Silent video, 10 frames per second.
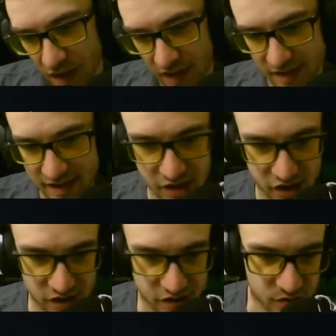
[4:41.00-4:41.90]
A tier
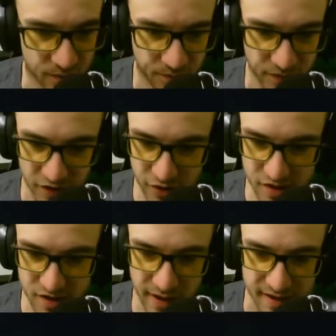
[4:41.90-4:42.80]
2, increase
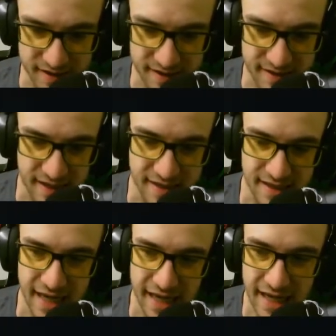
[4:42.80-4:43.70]
the magazine size,
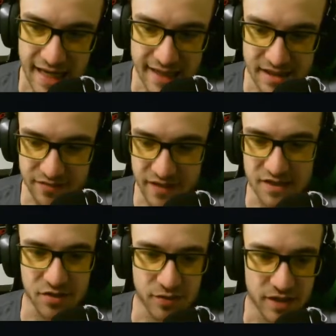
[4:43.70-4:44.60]
and it gets a
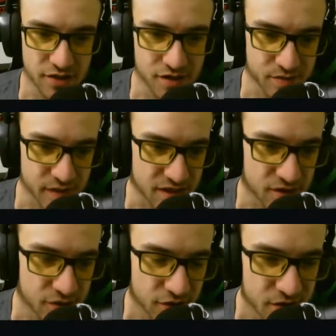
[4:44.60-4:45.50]
faster reload speed. So
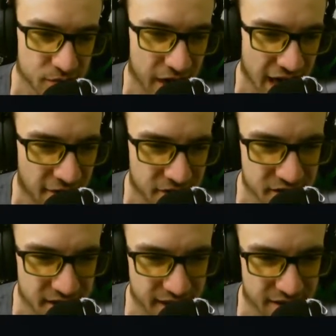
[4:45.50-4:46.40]
it goes from half a
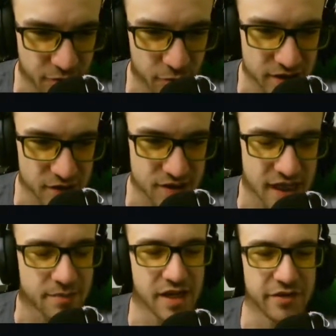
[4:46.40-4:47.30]
second of a reload
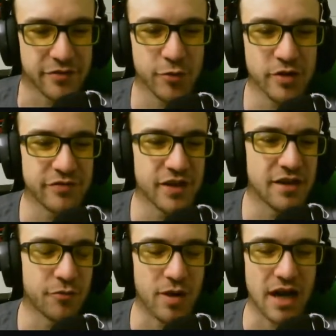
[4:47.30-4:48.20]
time down to 45.
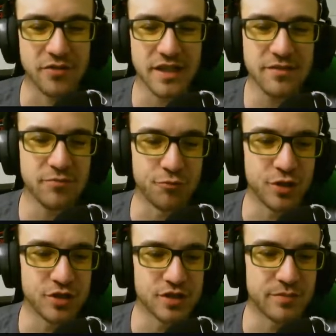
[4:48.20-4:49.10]
Wow, they
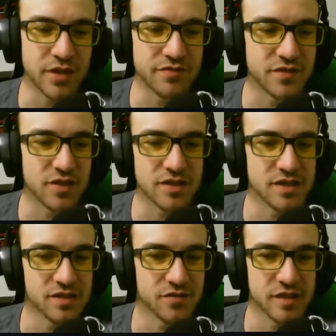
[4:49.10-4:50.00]
really buffed all
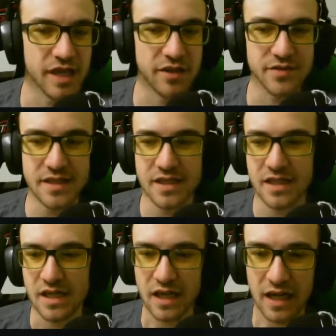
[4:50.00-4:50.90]
this over the alpha.
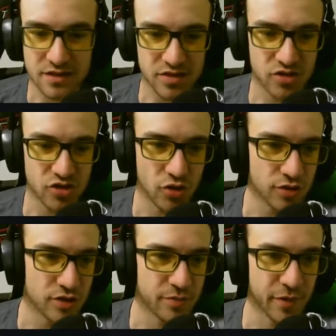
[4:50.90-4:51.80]
I
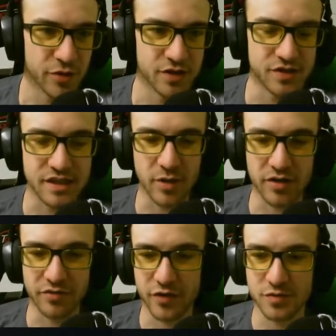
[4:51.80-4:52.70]
totally remember when the DMR
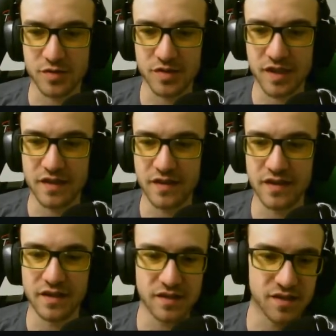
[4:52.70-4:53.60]
first was like
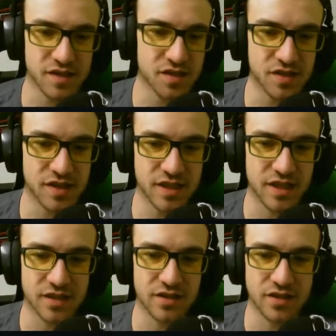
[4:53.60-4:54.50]
existing
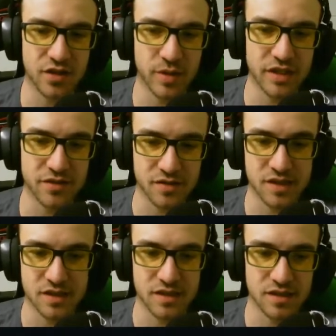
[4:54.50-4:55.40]
and nobody used it.
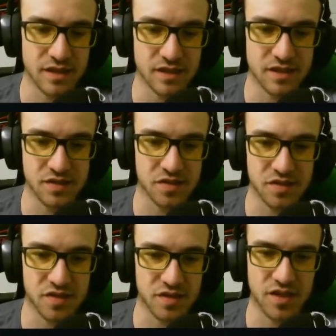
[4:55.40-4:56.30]
Like this
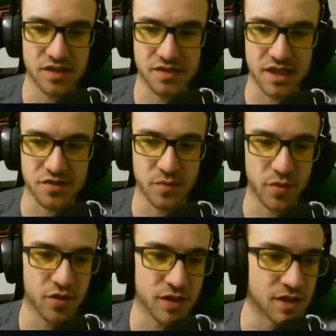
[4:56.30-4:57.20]
gun is actually
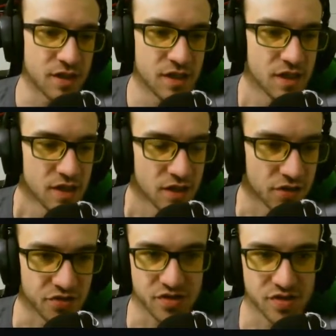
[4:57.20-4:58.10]
broken.
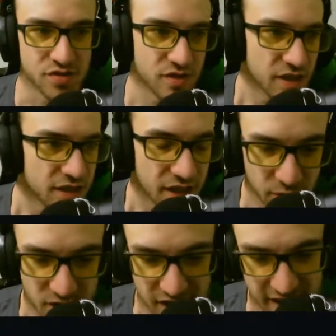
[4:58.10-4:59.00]
Also, like
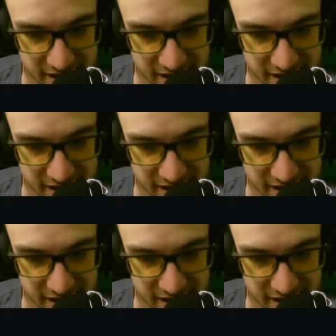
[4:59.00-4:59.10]
once again,